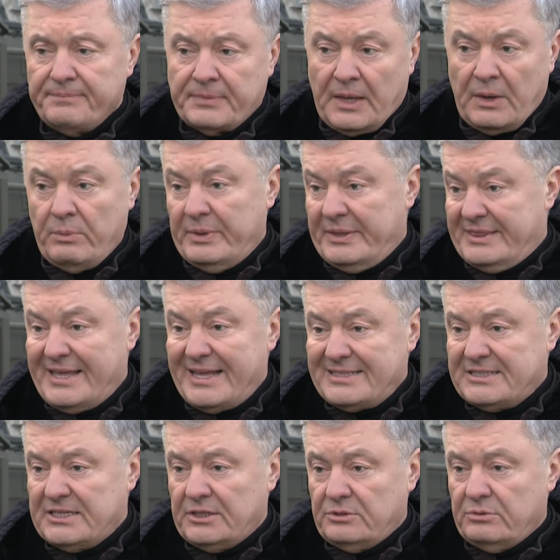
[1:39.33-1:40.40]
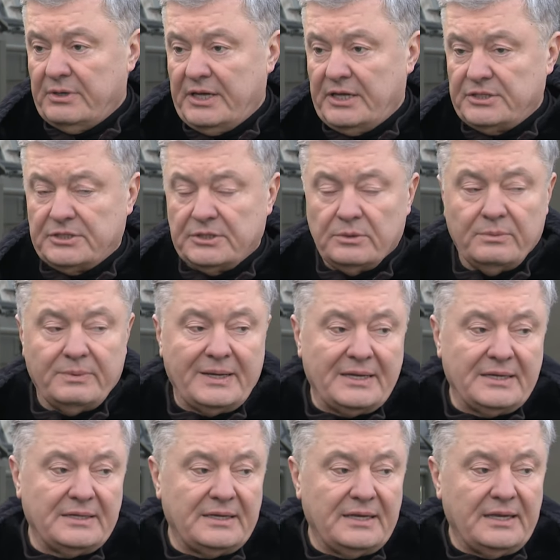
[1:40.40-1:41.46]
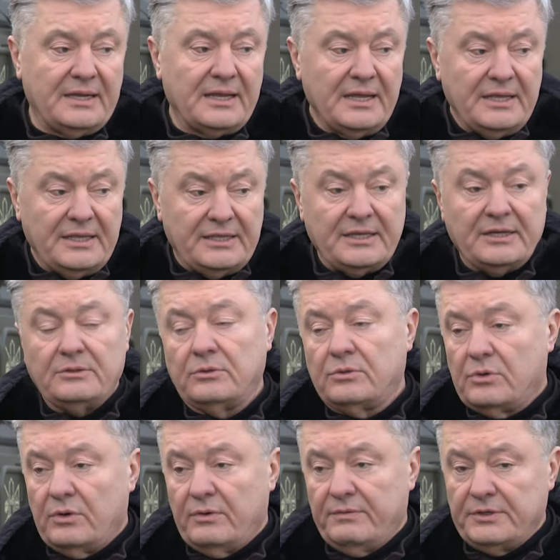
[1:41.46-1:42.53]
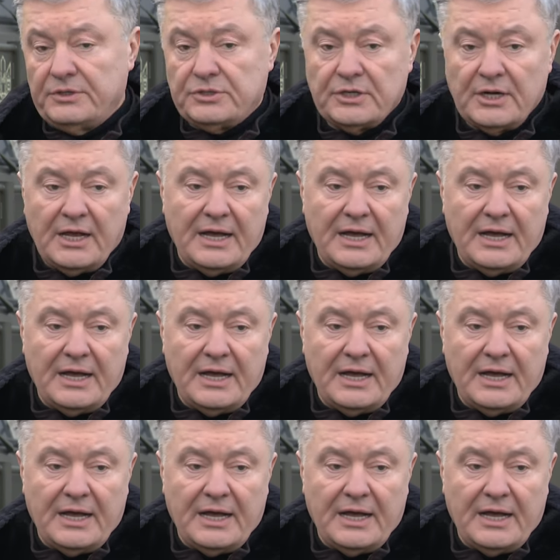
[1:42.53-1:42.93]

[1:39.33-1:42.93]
And with that situation, when the Yanukovych,